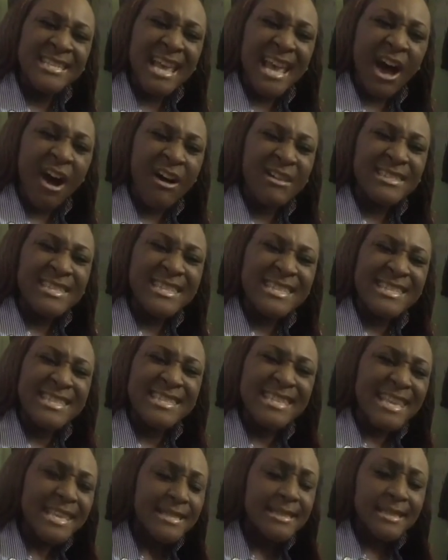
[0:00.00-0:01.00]

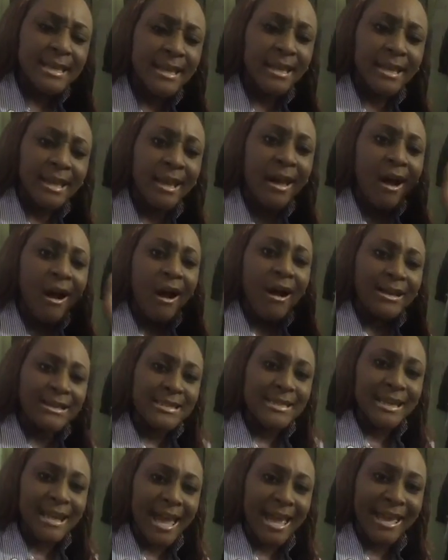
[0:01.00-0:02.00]
unceasingly
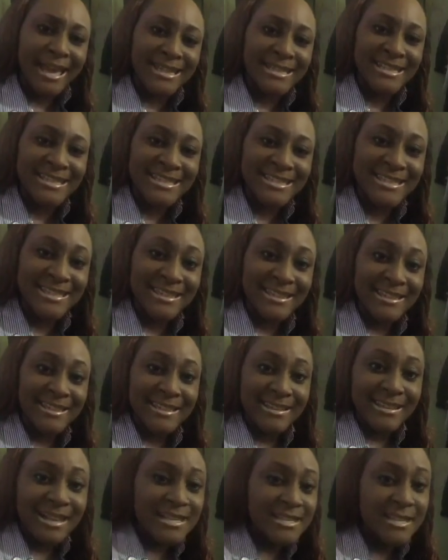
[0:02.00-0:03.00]
until I get it.
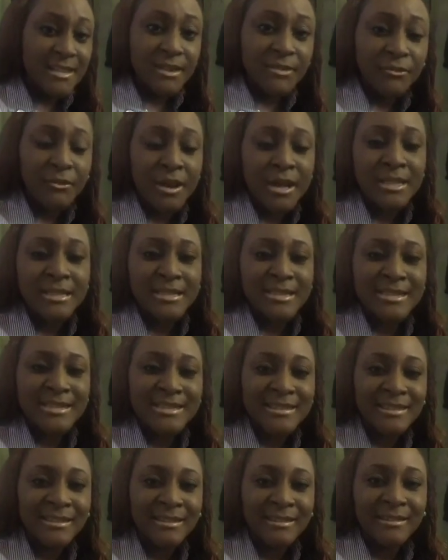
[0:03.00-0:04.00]
That's the
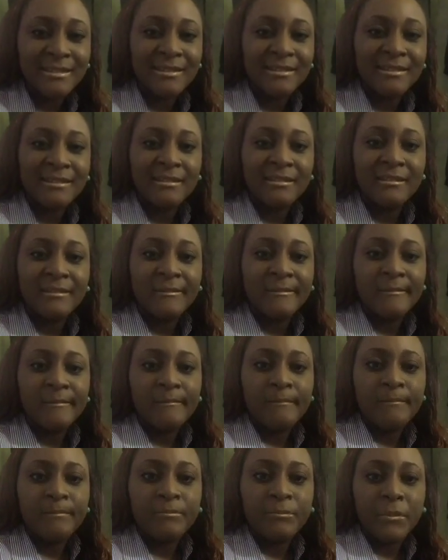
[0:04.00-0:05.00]
difference.
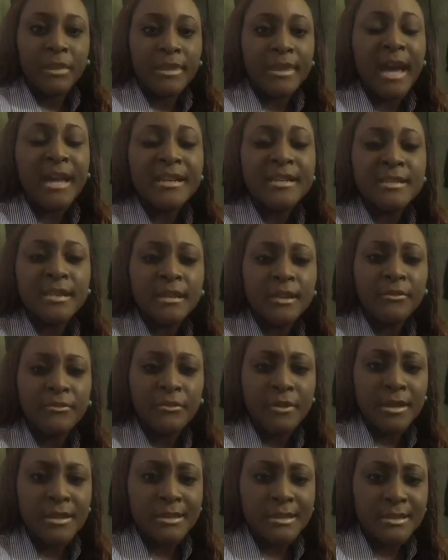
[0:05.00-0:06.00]
That is the
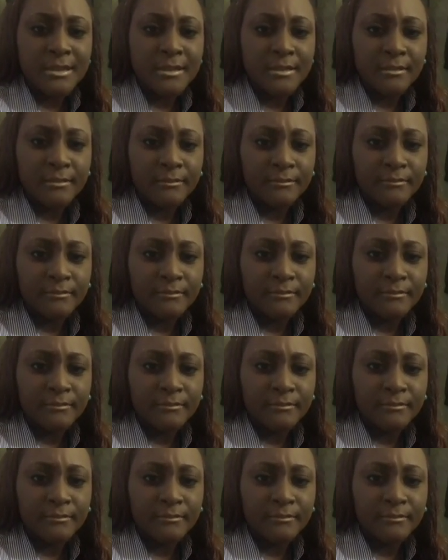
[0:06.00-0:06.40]
difference.